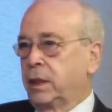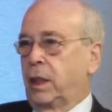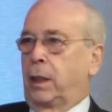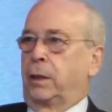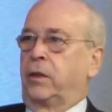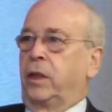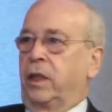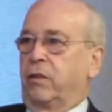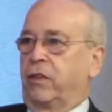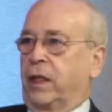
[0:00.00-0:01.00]
uh,
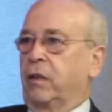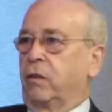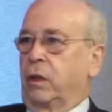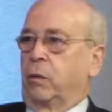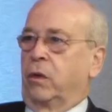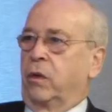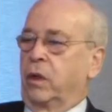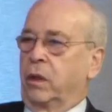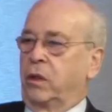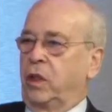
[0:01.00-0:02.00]
dealing effectively with
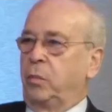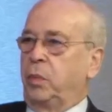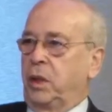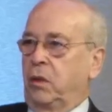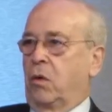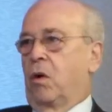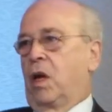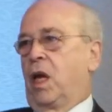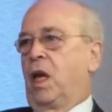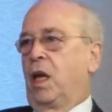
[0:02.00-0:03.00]
the
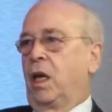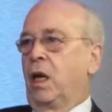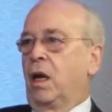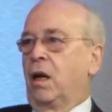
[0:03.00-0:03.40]
DPRK,